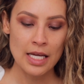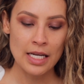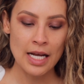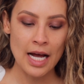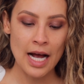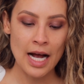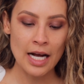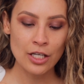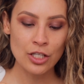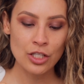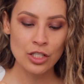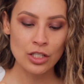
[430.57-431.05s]
It
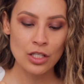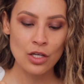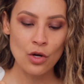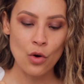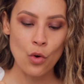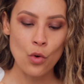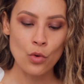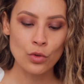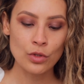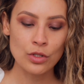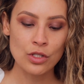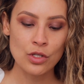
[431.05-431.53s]
actually
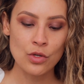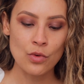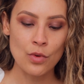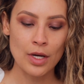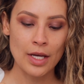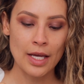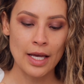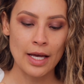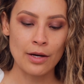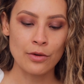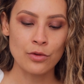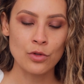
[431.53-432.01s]
holds you
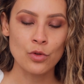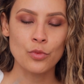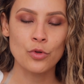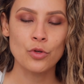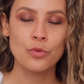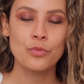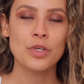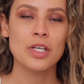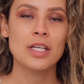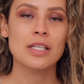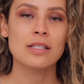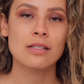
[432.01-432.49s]

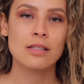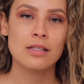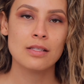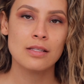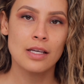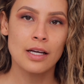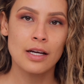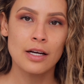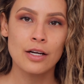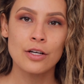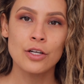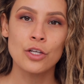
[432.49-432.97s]
accountable because it's
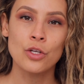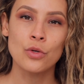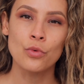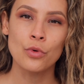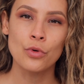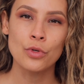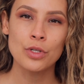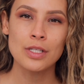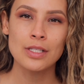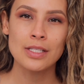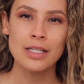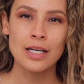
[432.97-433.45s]
there, you
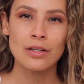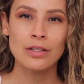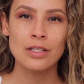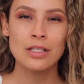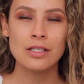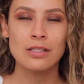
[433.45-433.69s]
wrote it down.